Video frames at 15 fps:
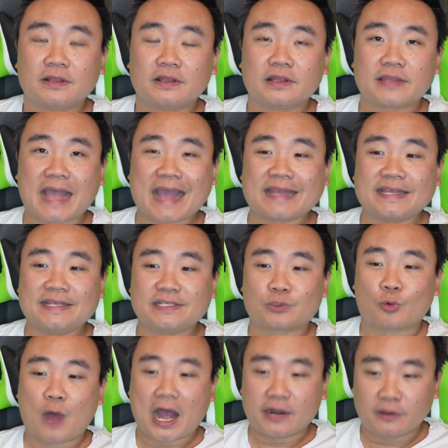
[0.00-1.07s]
That is
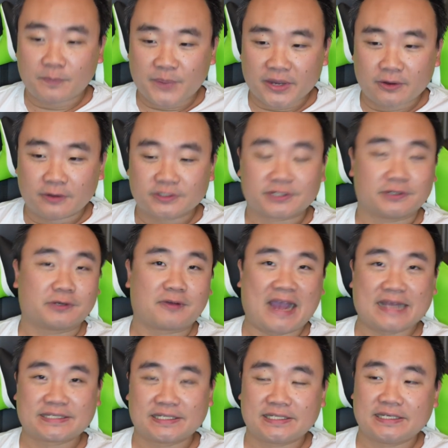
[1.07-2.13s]
water bills, so your
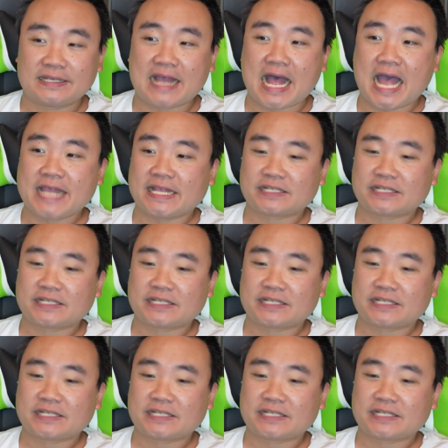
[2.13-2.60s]
grass doesn't die.